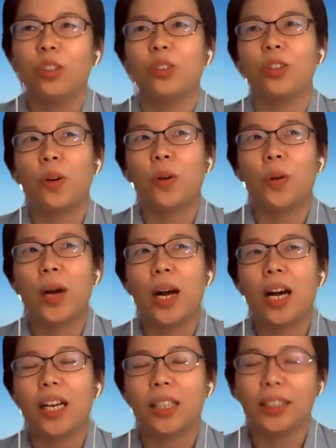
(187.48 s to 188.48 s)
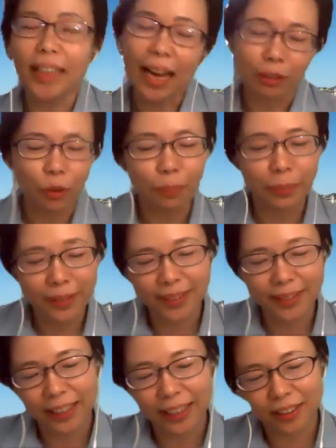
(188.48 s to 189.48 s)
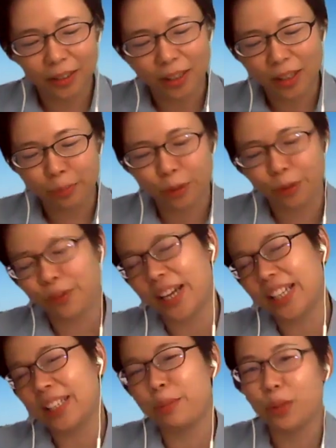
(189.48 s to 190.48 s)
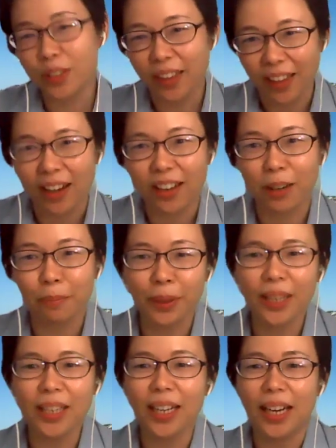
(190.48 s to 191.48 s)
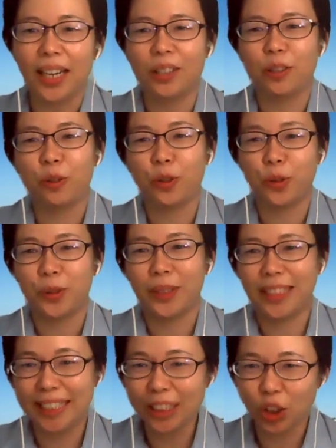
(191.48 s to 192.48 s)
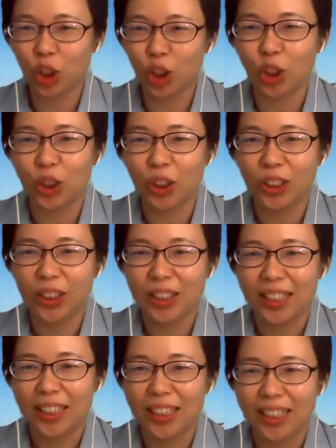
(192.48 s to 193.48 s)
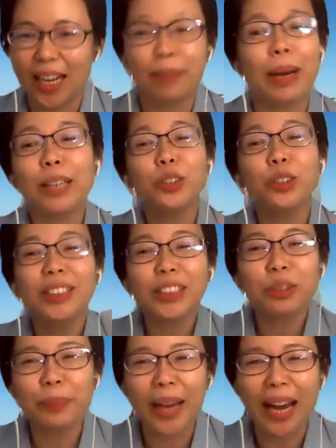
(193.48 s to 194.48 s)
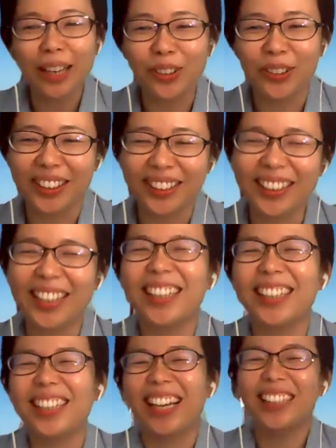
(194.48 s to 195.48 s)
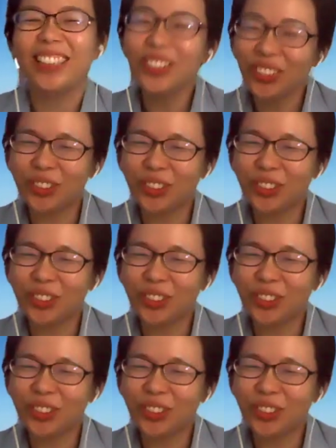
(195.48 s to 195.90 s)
So beside providing music therapy, I also teach. Yeah, but I don't teach piano. Yeah, I used